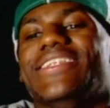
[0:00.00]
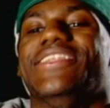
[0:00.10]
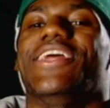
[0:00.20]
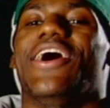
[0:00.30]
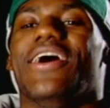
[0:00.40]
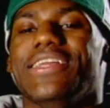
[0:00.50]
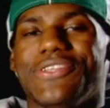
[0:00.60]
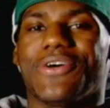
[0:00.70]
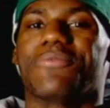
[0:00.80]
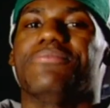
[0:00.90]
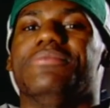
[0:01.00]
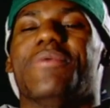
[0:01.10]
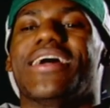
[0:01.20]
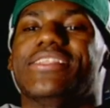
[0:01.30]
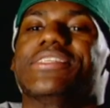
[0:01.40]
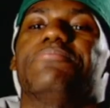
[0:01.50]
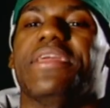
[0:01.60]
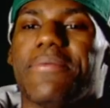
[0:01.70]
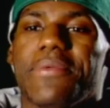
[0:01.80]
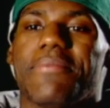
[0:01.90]
Nah, you know, by just
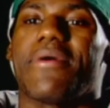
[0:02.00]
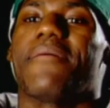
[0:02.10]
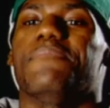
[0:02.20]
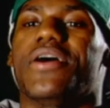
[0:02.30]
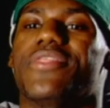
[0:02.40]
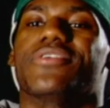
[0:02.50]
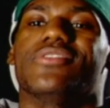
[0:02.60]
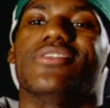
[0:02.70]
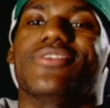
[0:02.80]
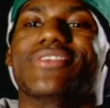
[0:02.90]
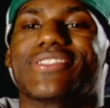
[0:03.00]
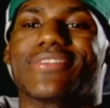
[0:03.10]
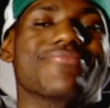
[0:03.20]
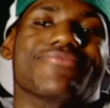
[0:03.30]
being me and my mother, you know, it's